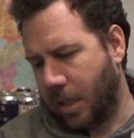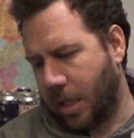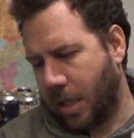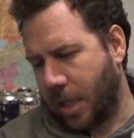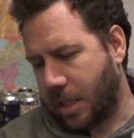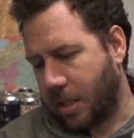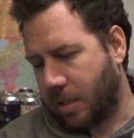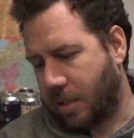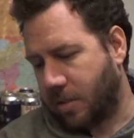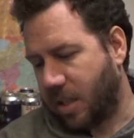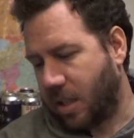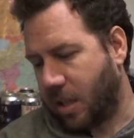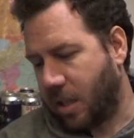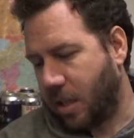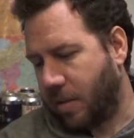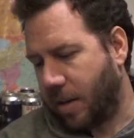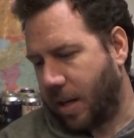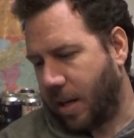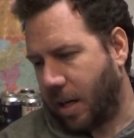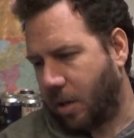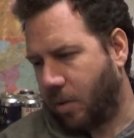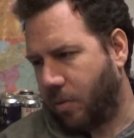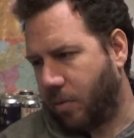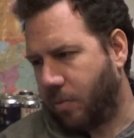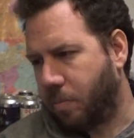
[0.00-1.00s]
As I said, they're
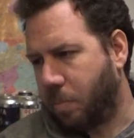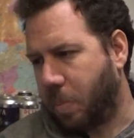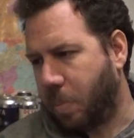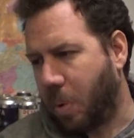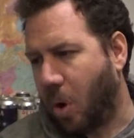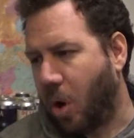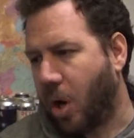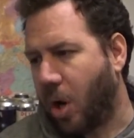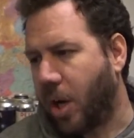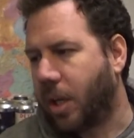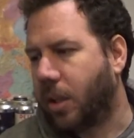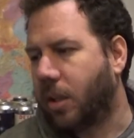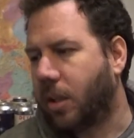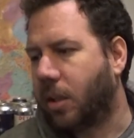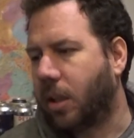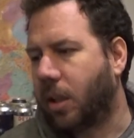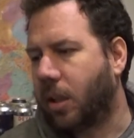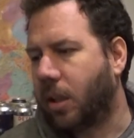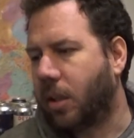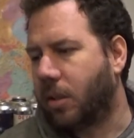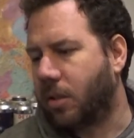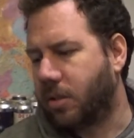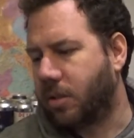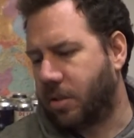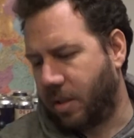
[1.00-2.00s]
out of Bayern
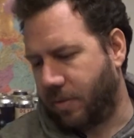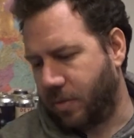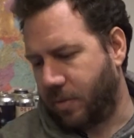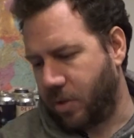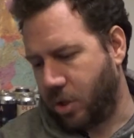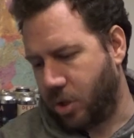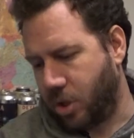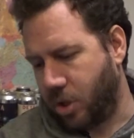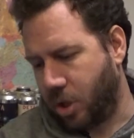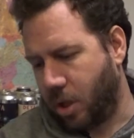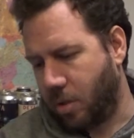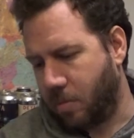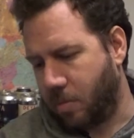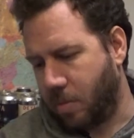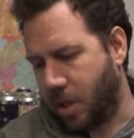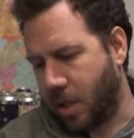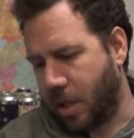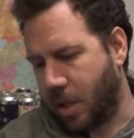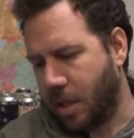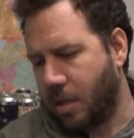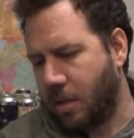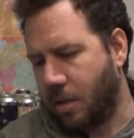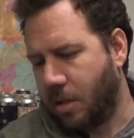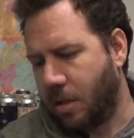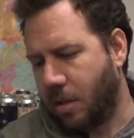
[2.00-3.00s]
in southern
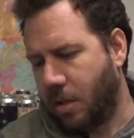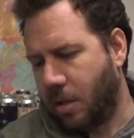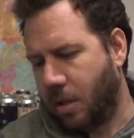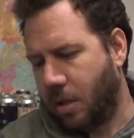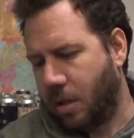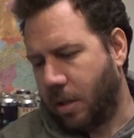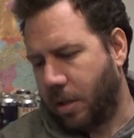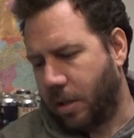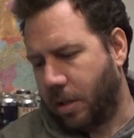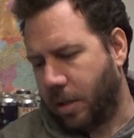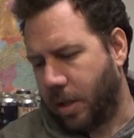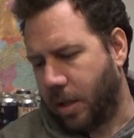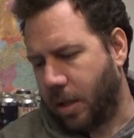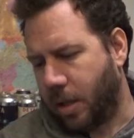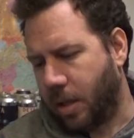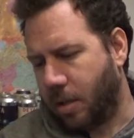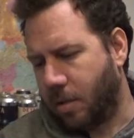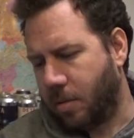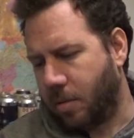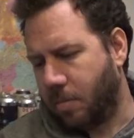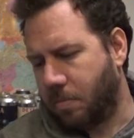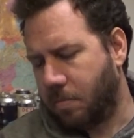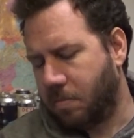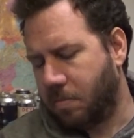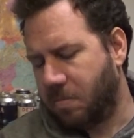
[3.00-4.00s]
Germany.
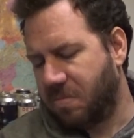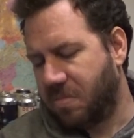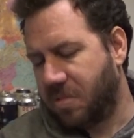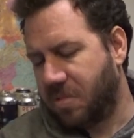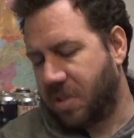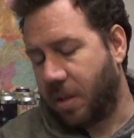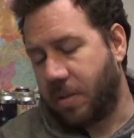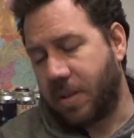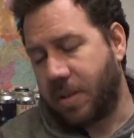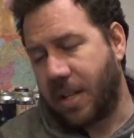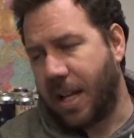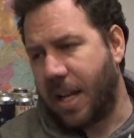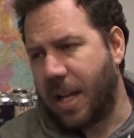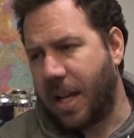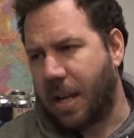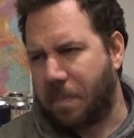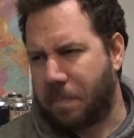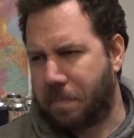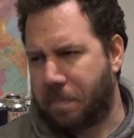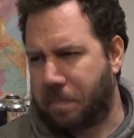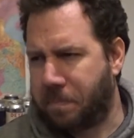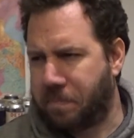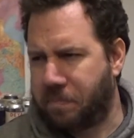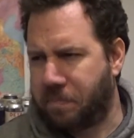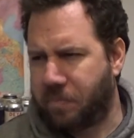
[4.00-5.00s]
So yeah,
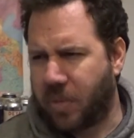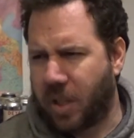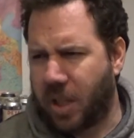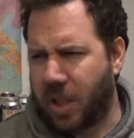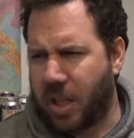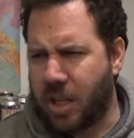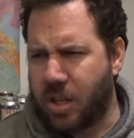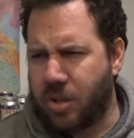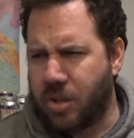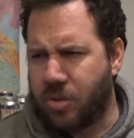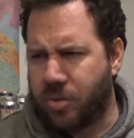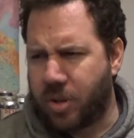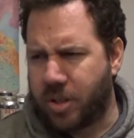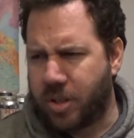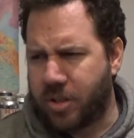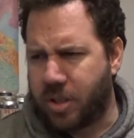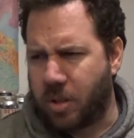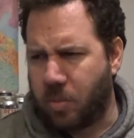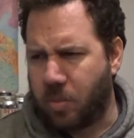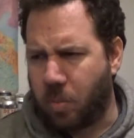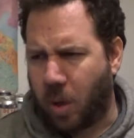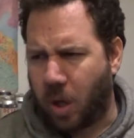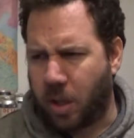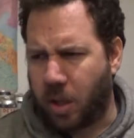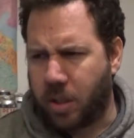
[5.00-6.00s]

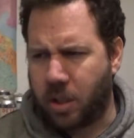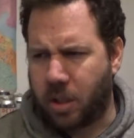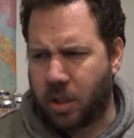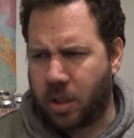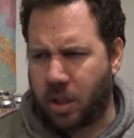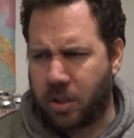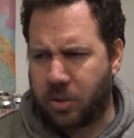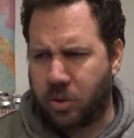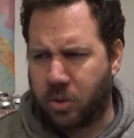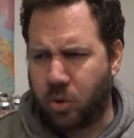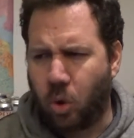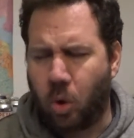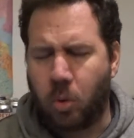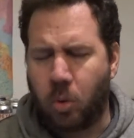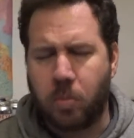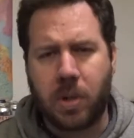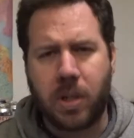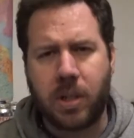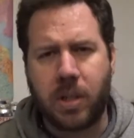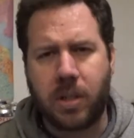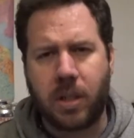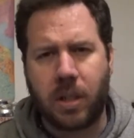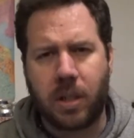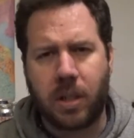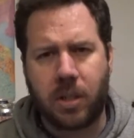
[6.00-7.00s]
interesting one, a
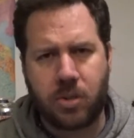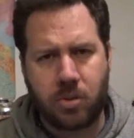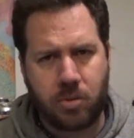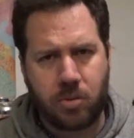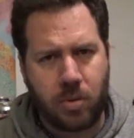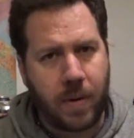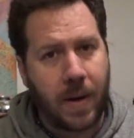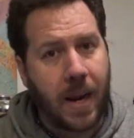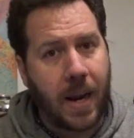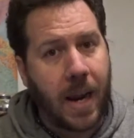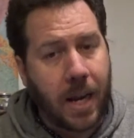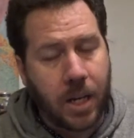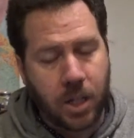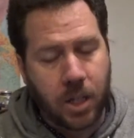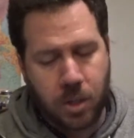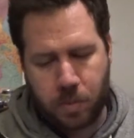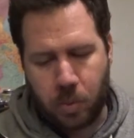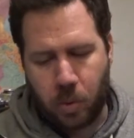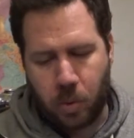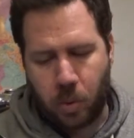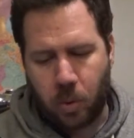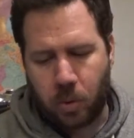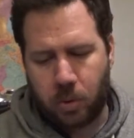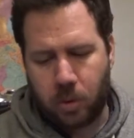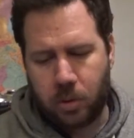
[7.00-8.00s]
Dortmunder stroke
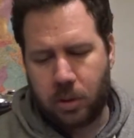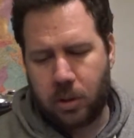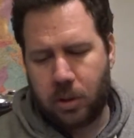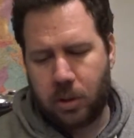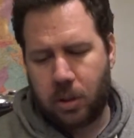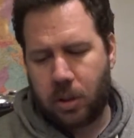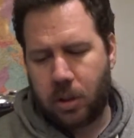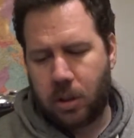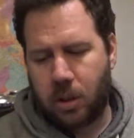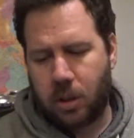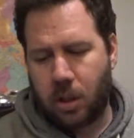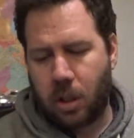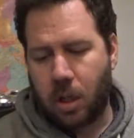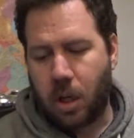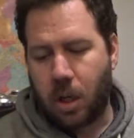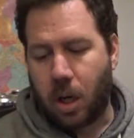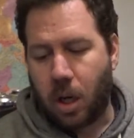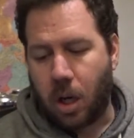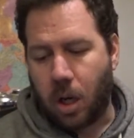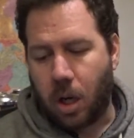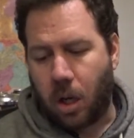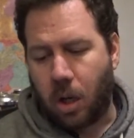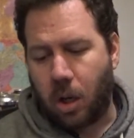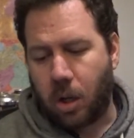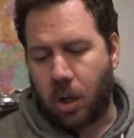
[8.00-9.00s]
export
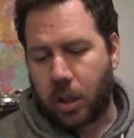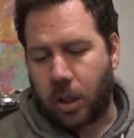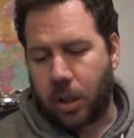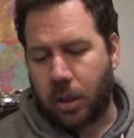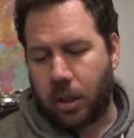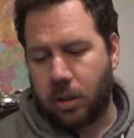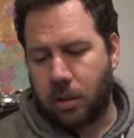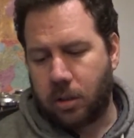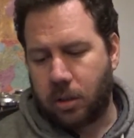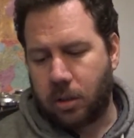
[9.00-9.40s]
lager.